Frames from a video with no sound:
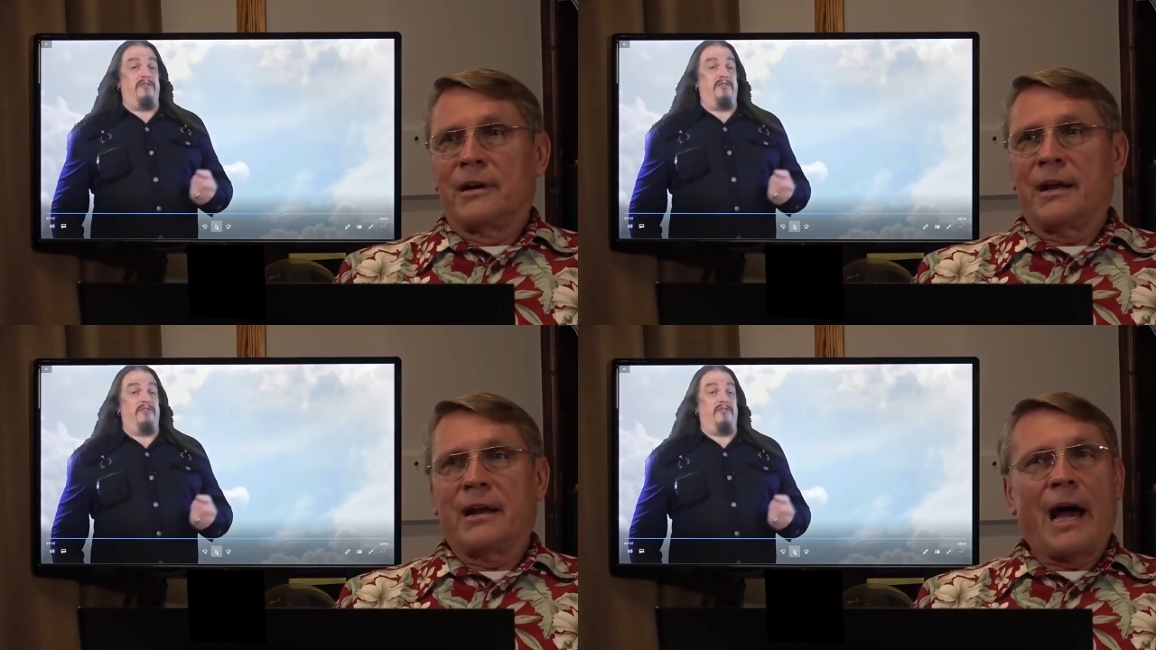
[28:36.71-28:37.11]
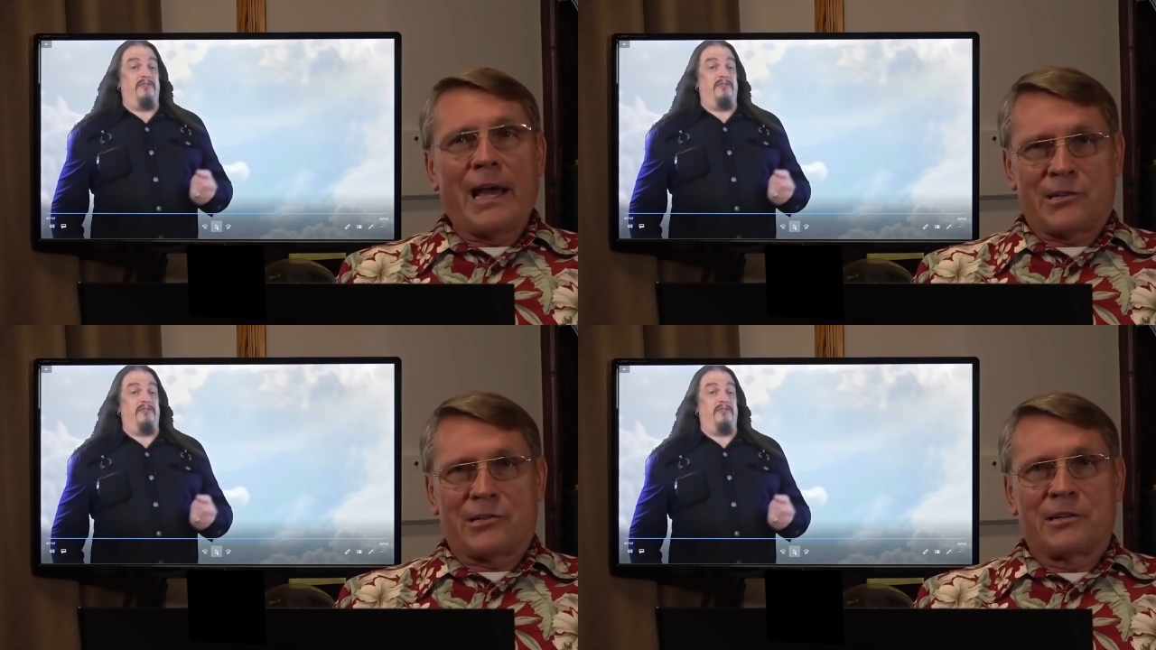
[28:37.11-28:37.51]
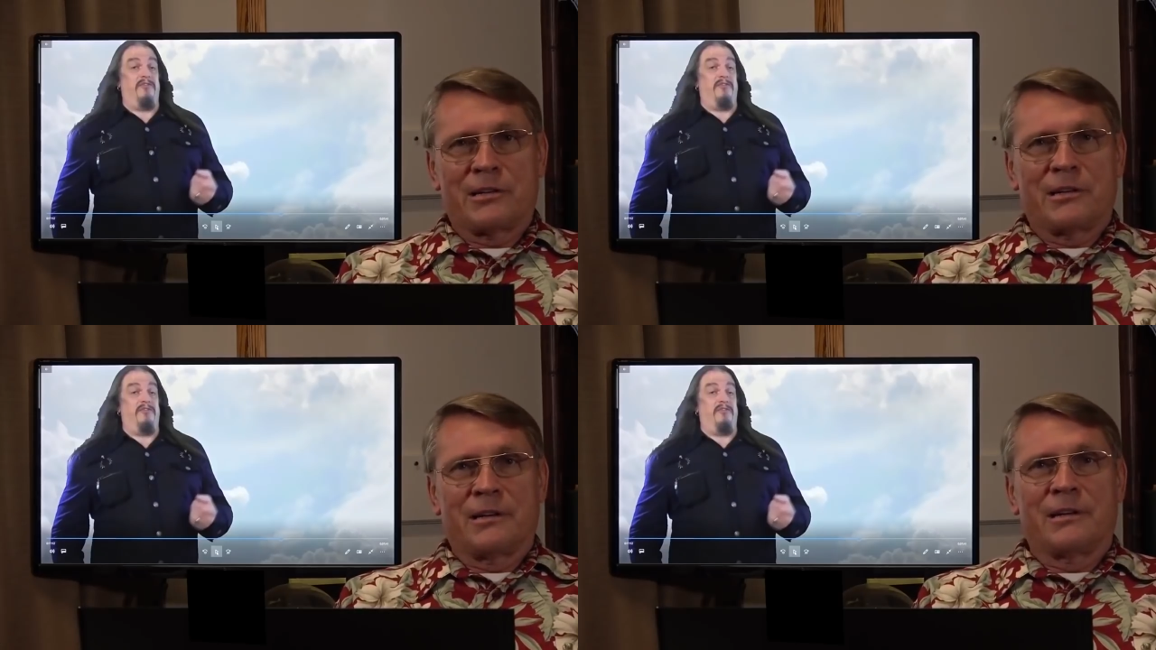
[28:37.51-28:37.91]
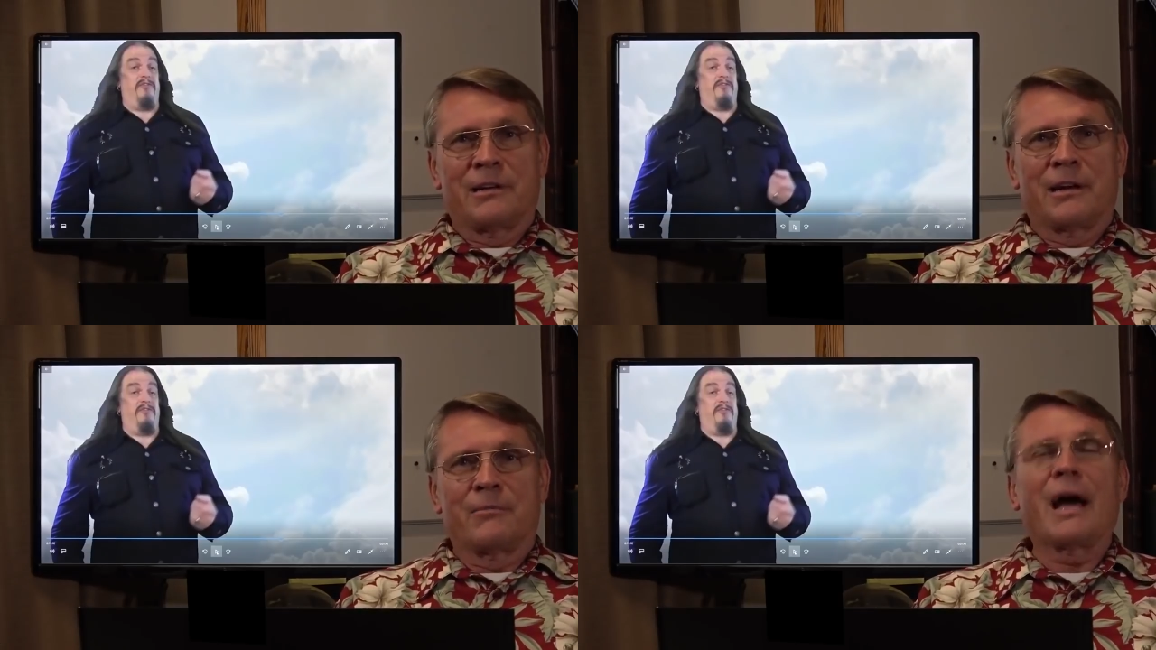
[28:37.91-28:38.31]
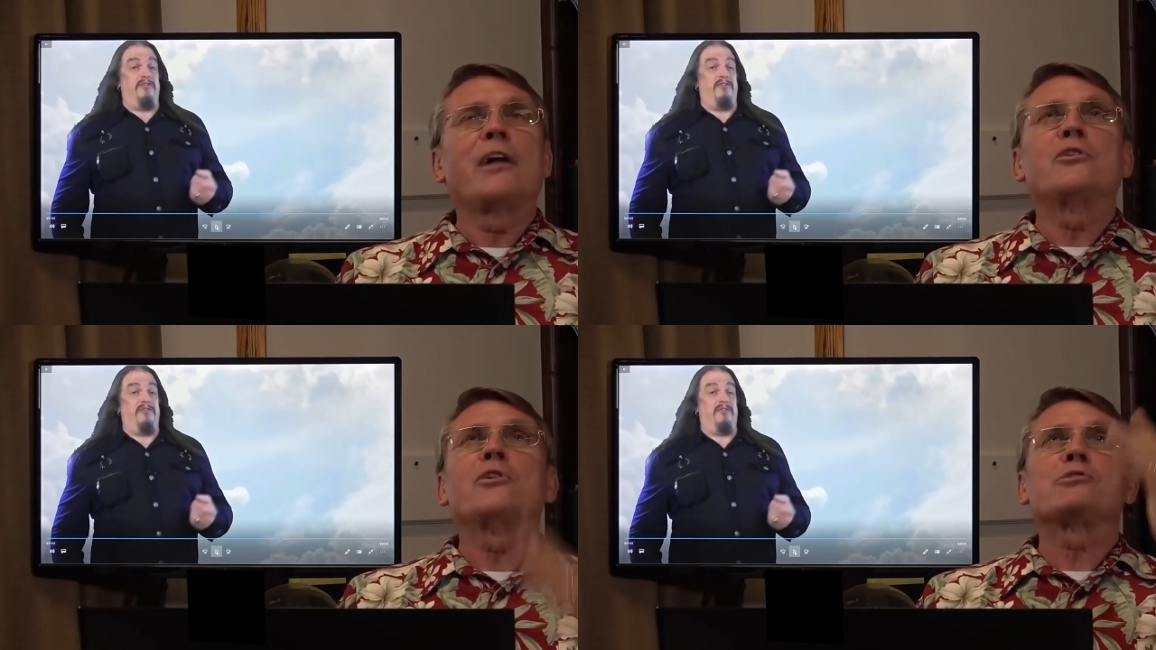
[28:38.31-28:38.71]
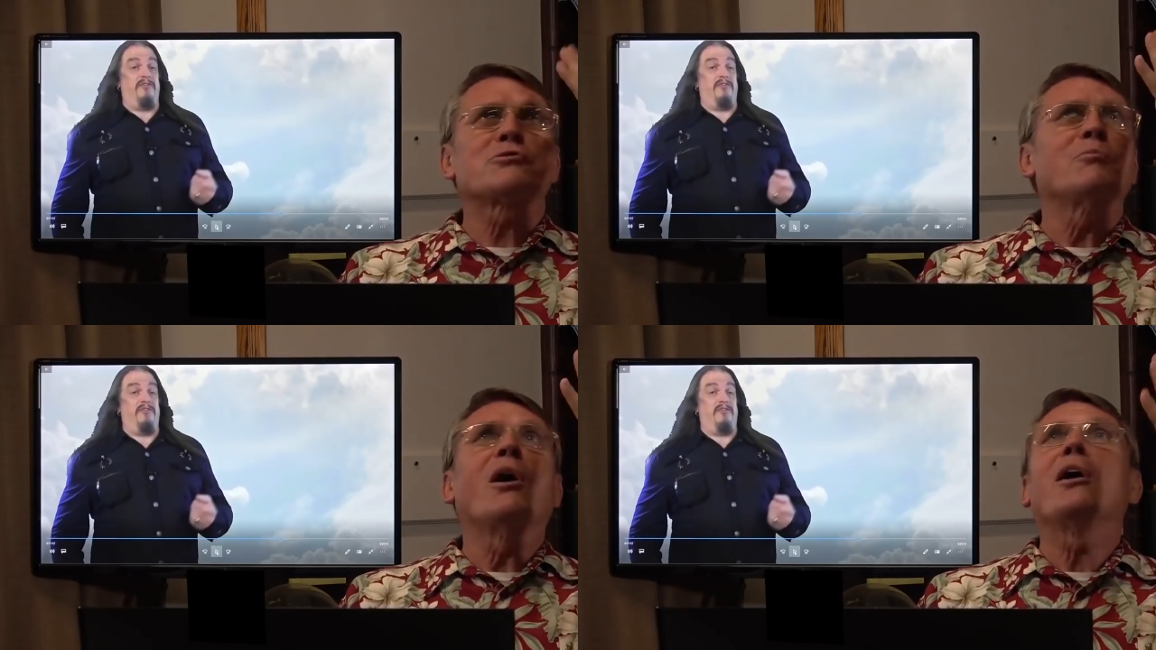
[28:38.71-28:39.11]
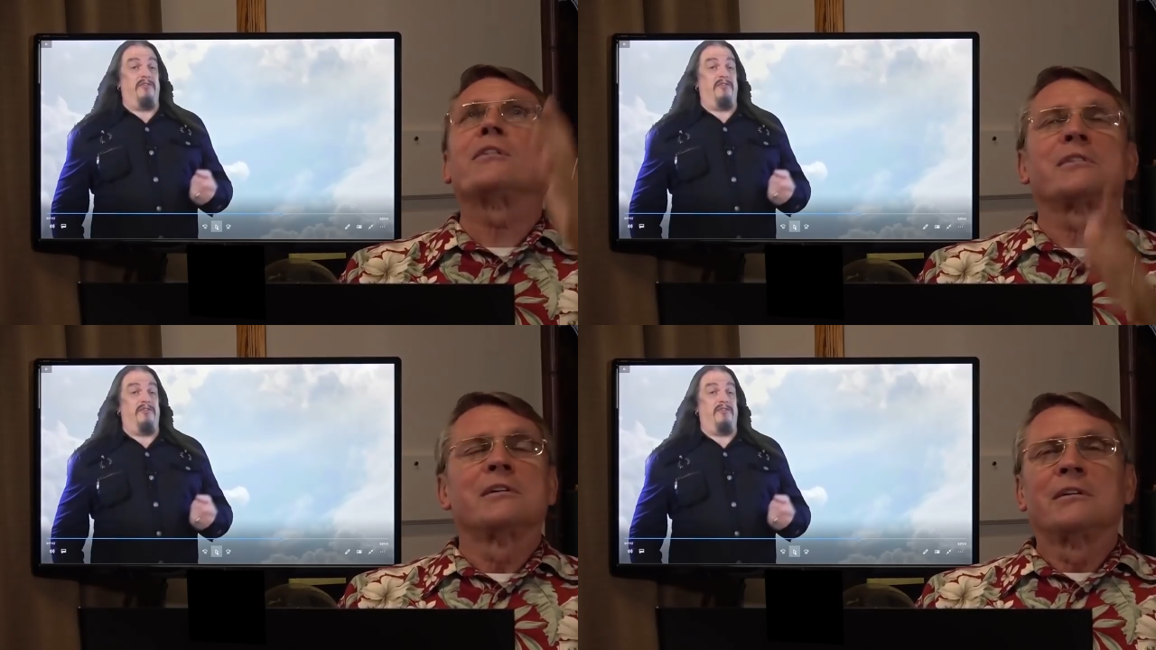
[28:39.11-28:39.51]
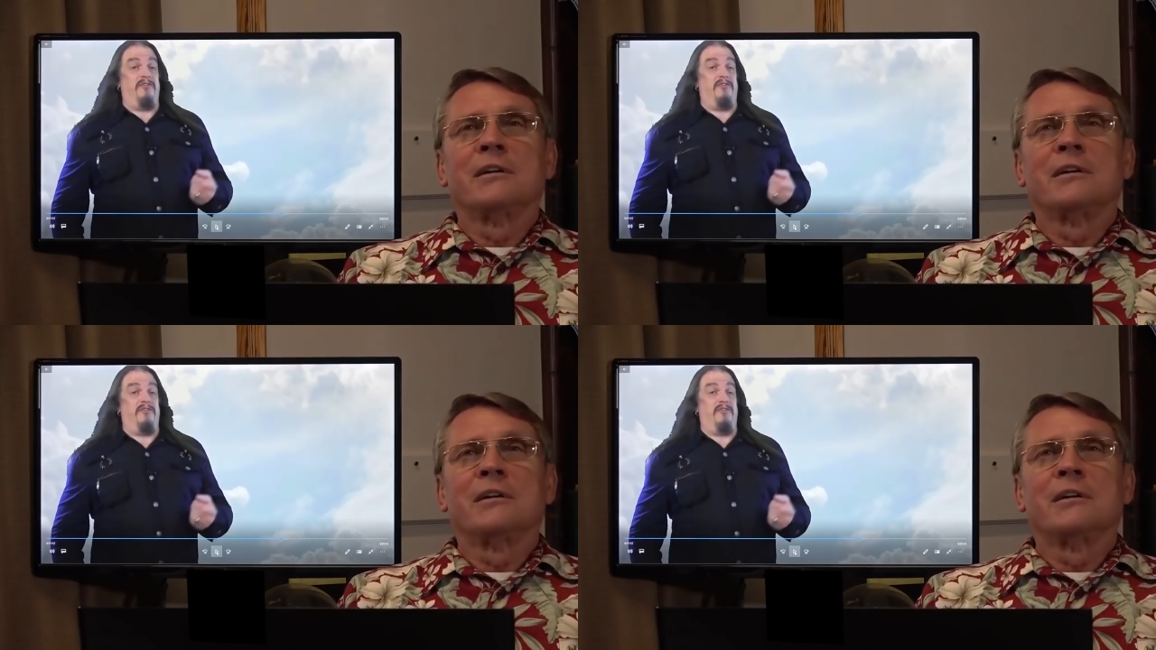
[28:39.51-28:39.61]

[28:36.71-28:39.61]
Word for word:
Speaker 1: and ice. God, you're smart.